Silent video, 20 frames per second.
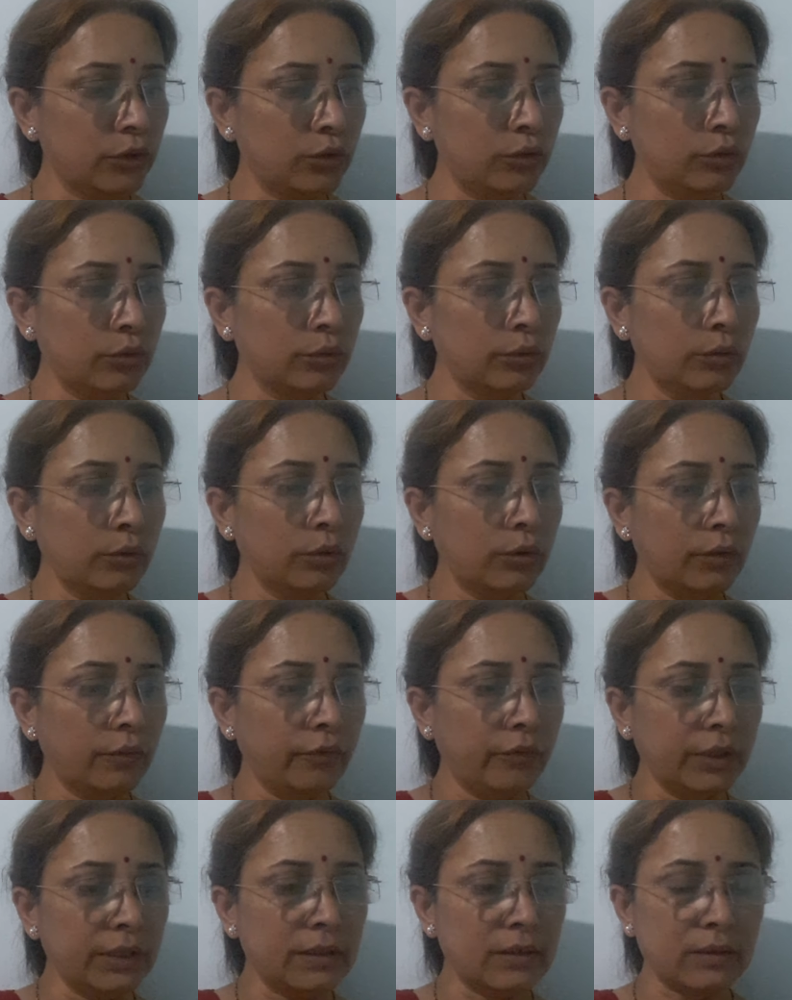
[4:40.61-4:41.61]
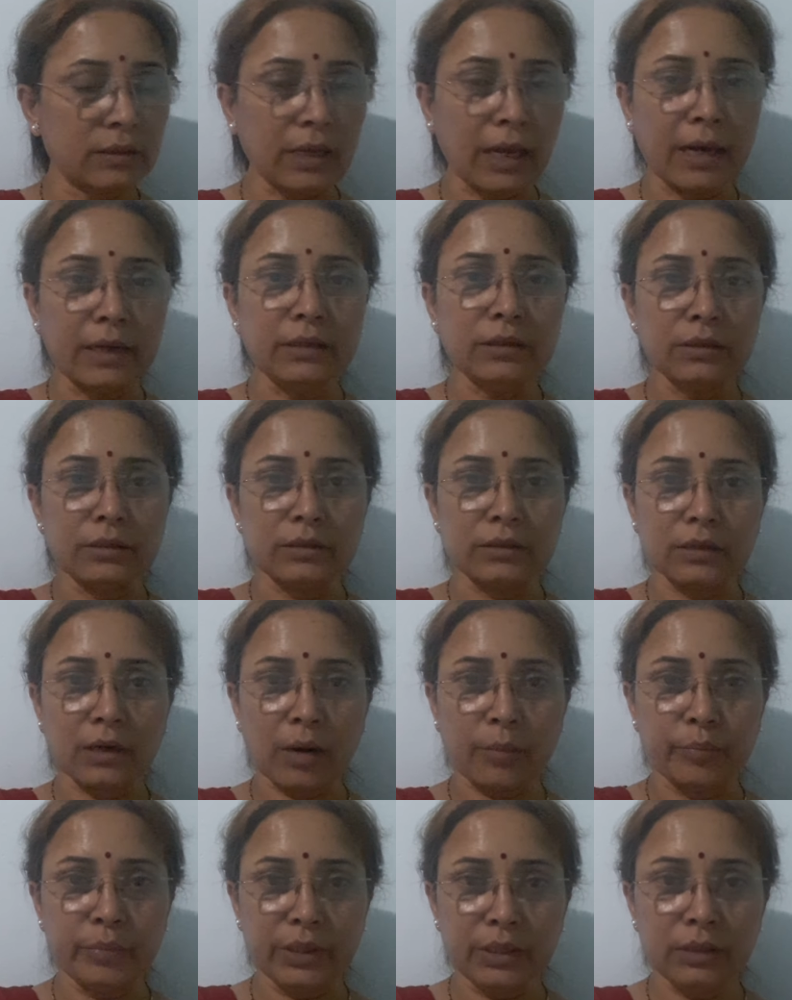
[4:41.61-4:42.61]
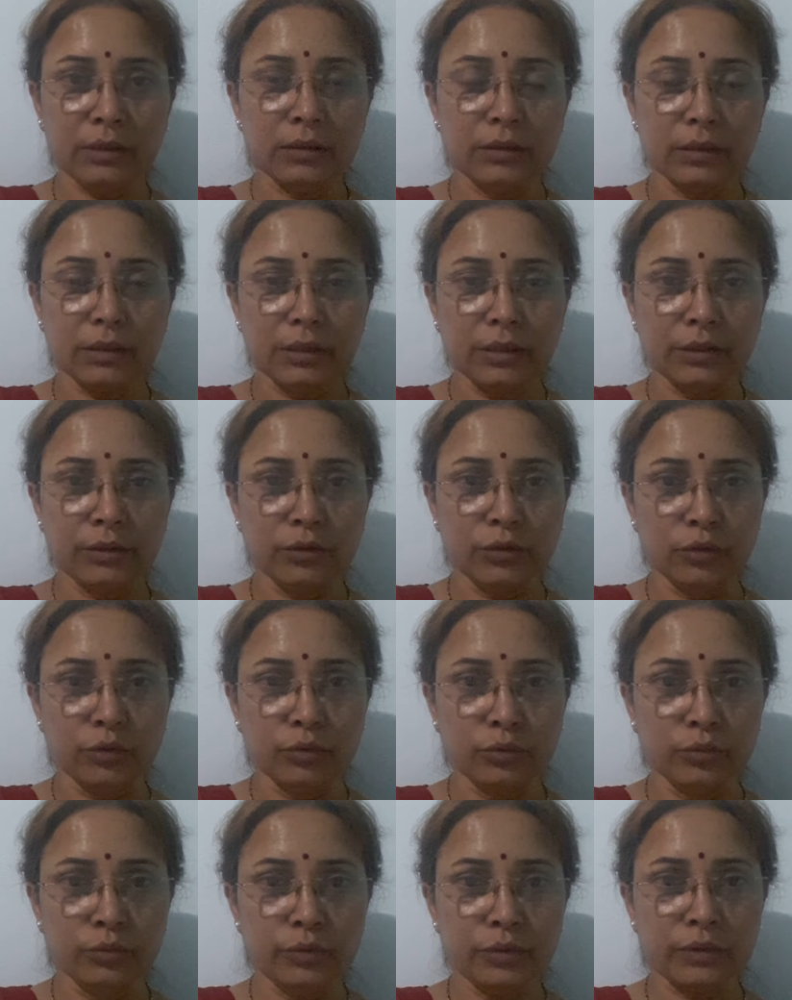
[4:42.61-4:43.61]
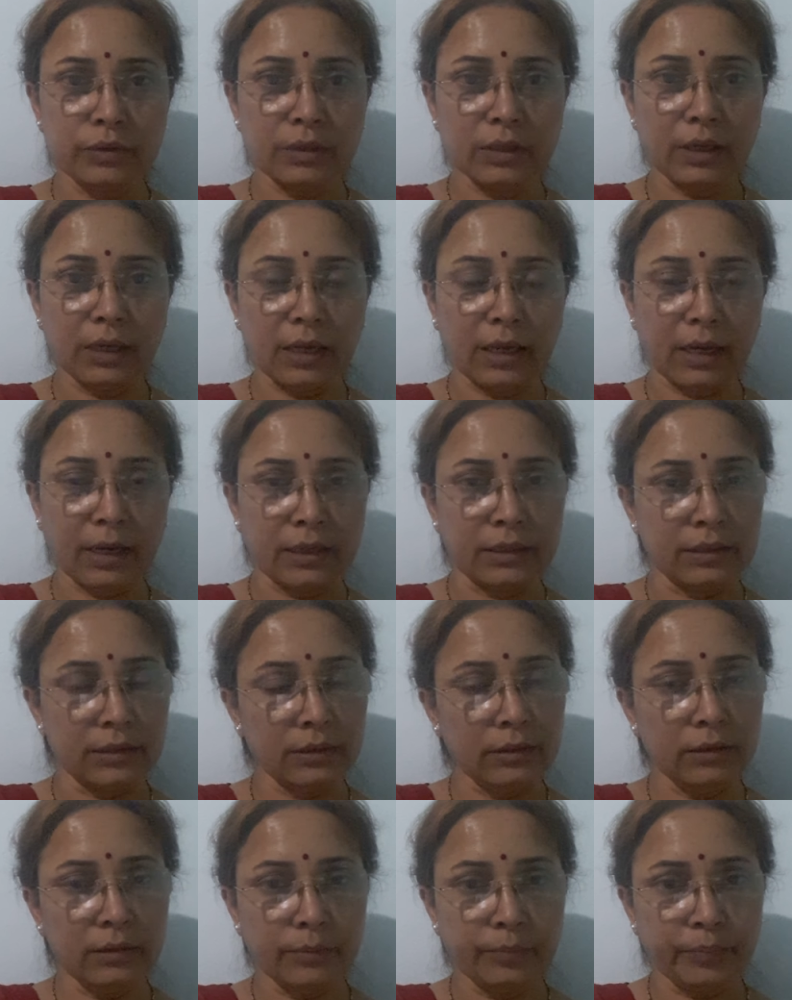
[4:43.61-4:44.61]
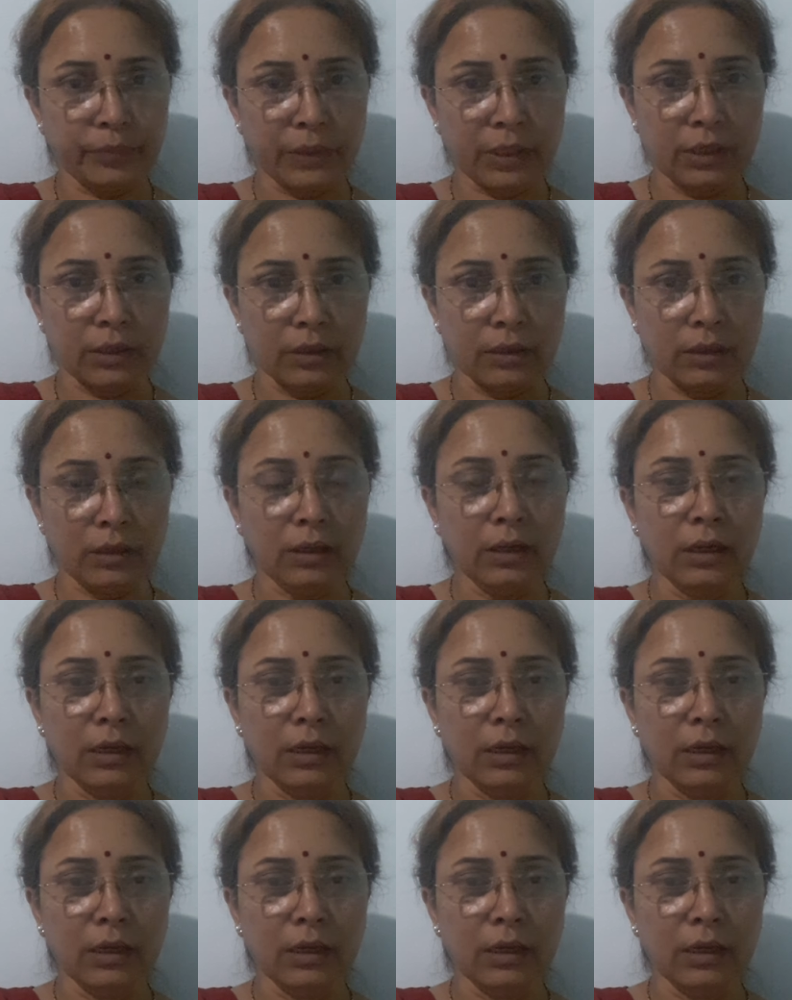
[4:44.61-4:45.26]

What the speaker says: to withstand rubbing in use and in care.